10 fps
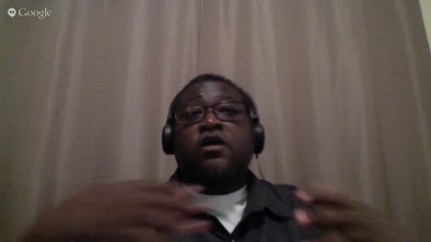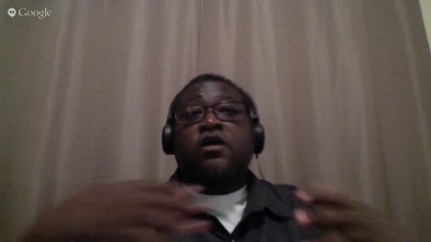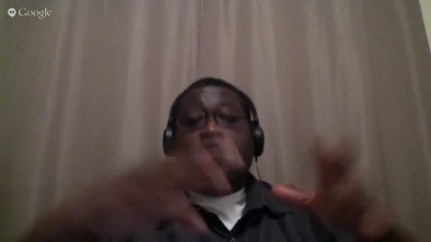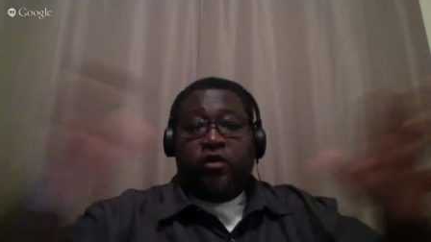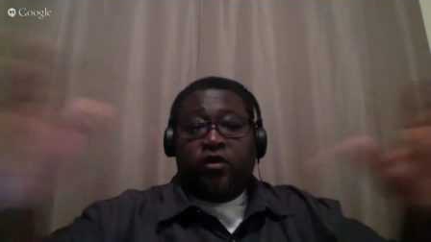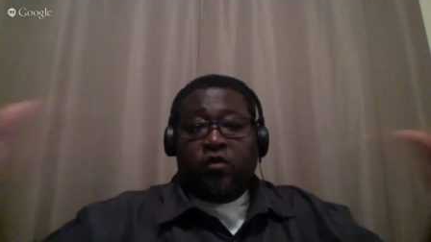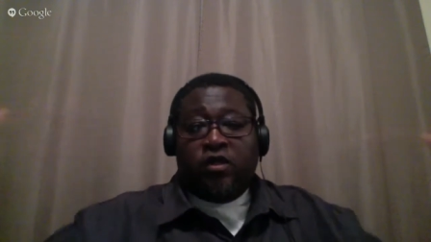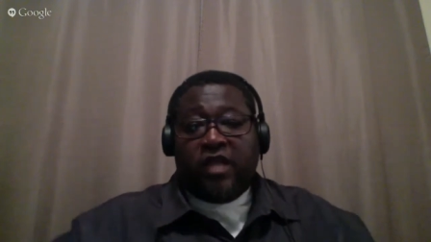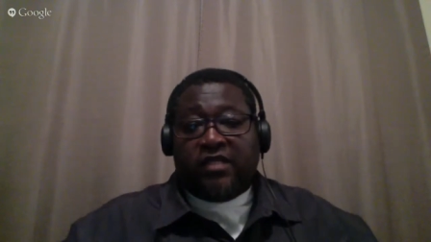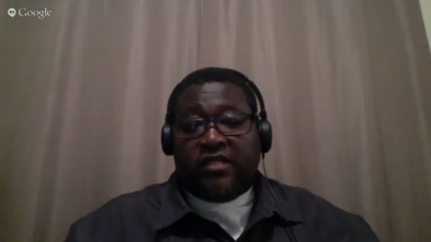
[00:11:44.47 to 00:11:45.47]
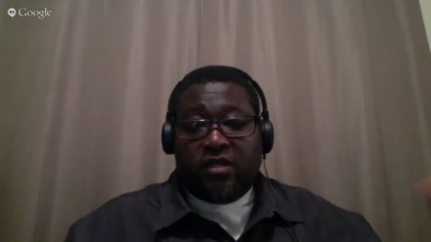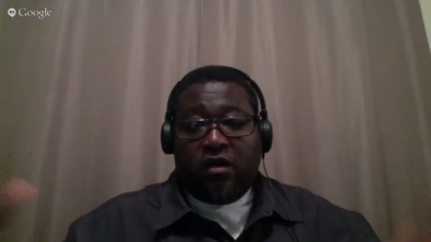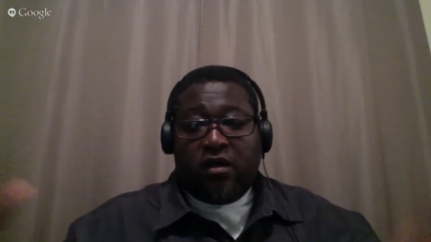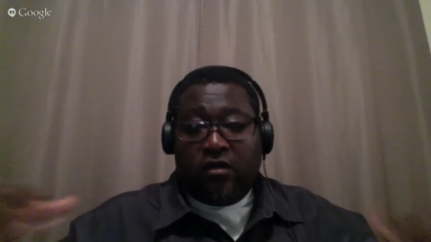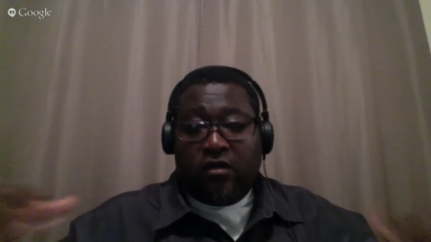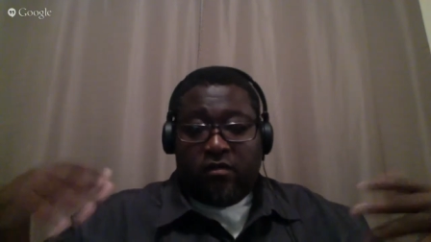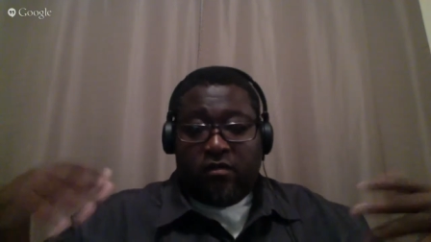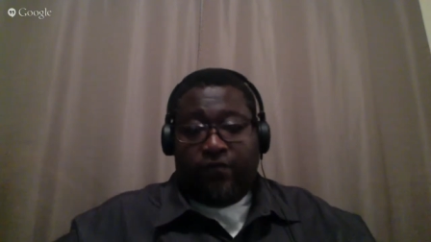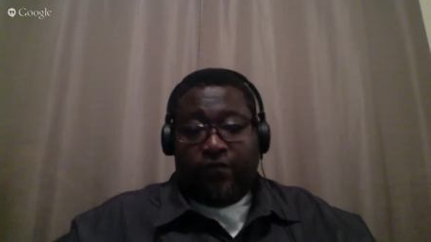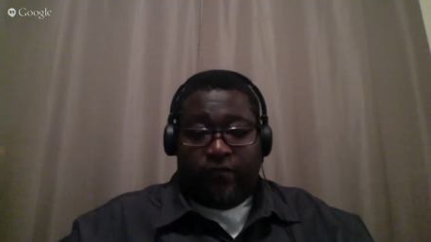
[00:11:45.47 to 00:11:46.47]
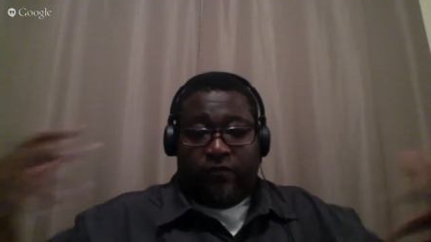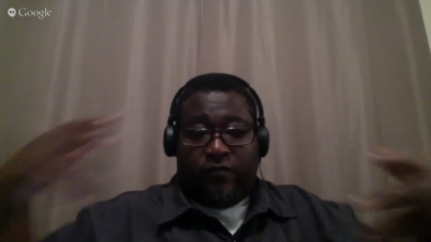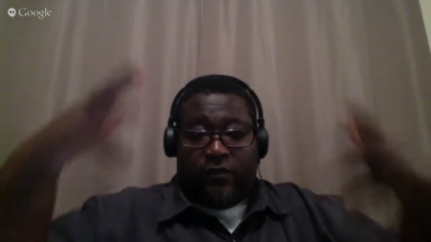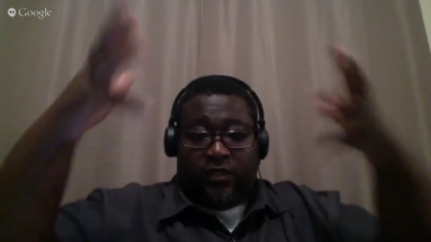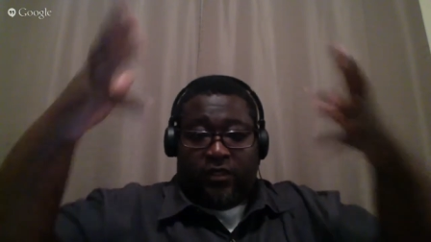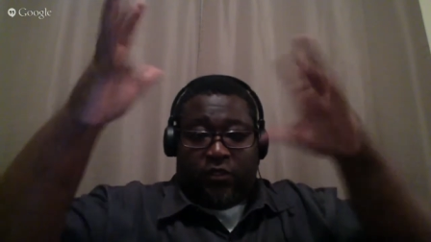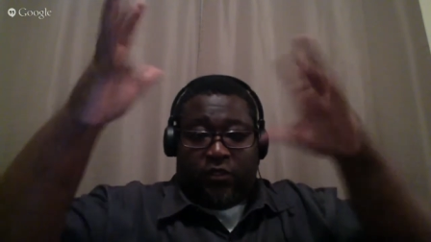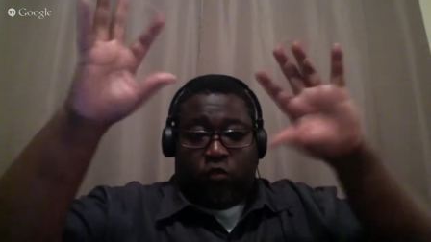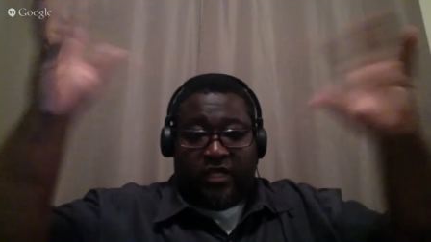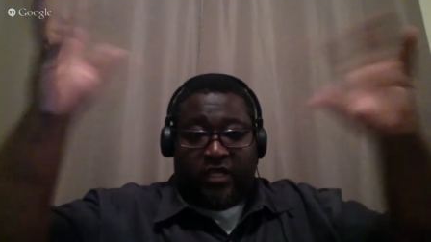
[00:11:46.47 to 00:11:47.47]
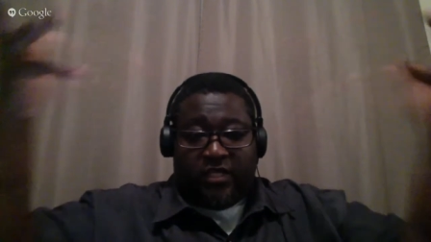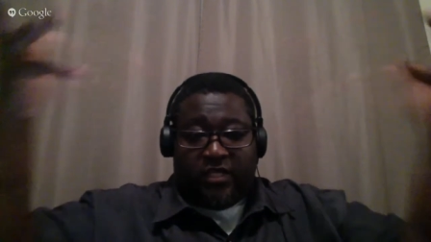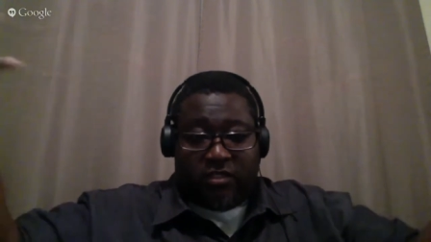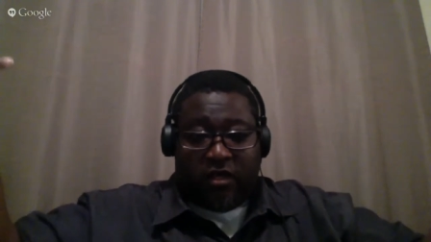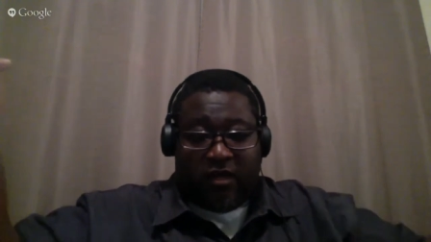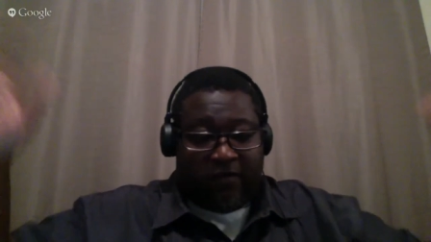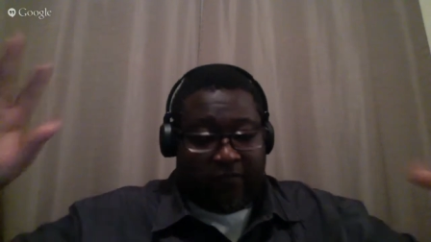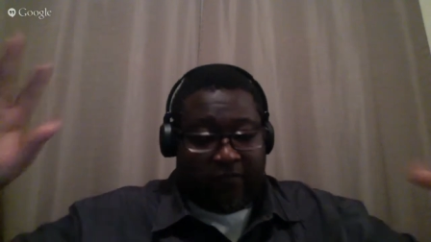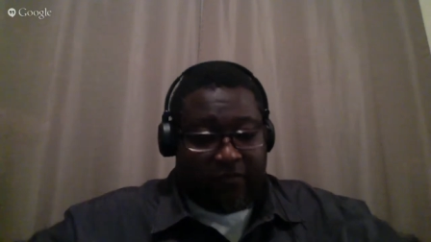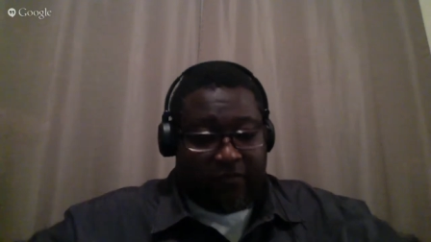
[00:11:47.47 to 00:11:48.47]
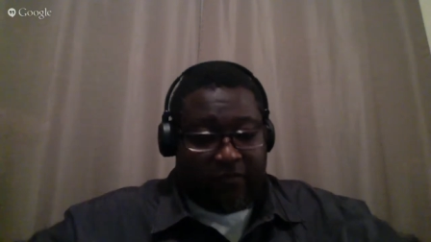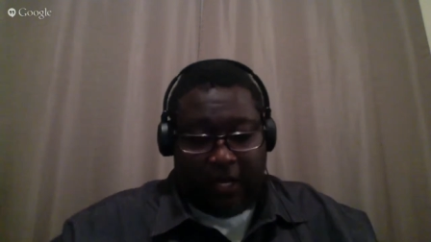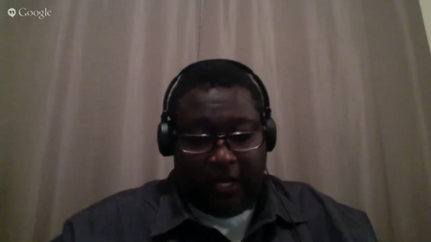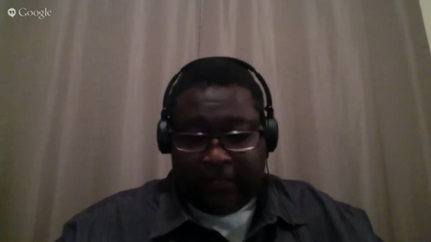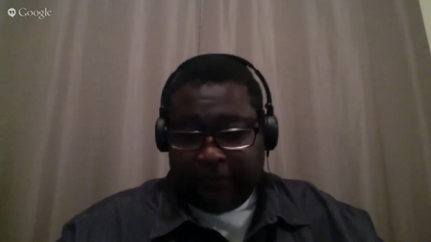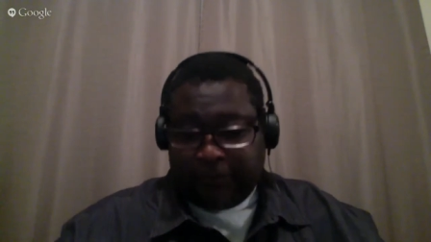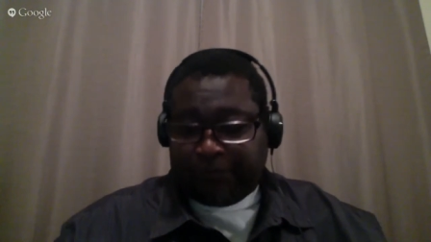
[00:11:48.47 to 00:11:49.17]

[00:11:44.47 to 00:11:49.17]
you know, we're like this, this oneness of uh,